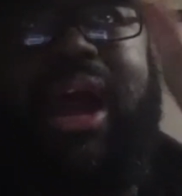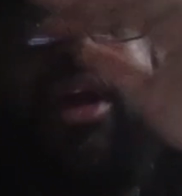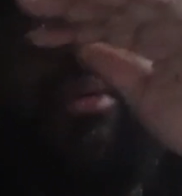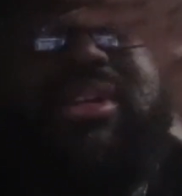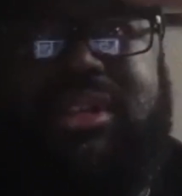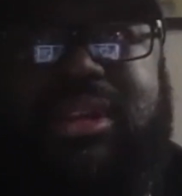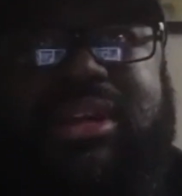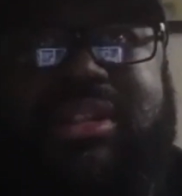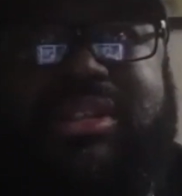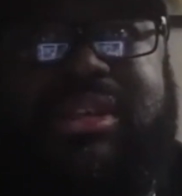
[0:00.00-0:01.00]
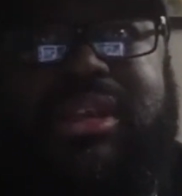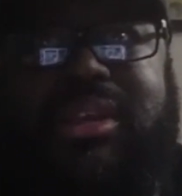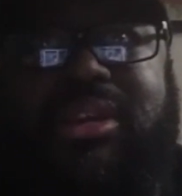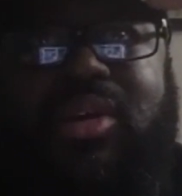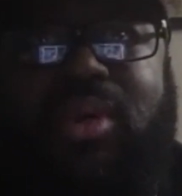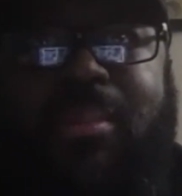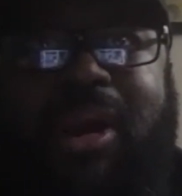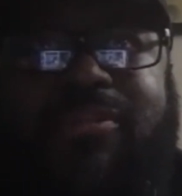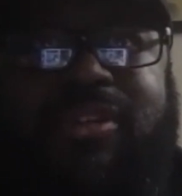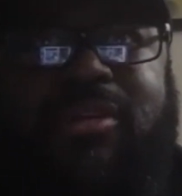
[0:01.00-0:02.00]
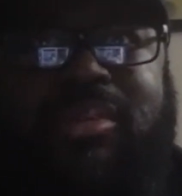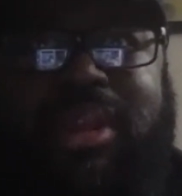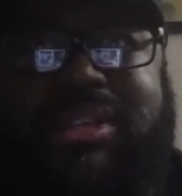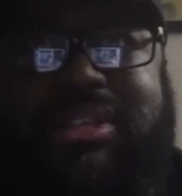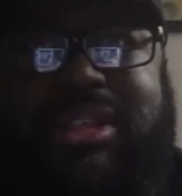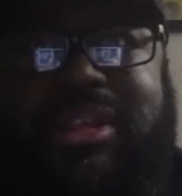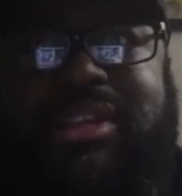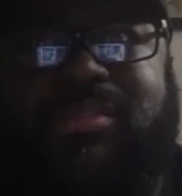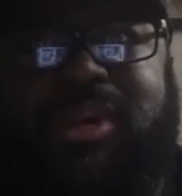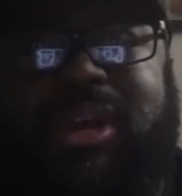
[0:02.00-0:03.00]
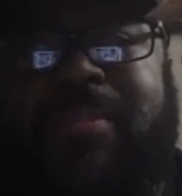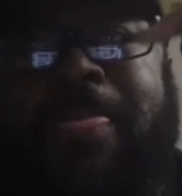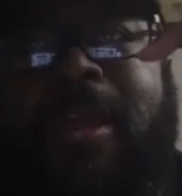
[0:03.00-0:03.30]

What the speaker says: always look and see, you know, where my film places in this. But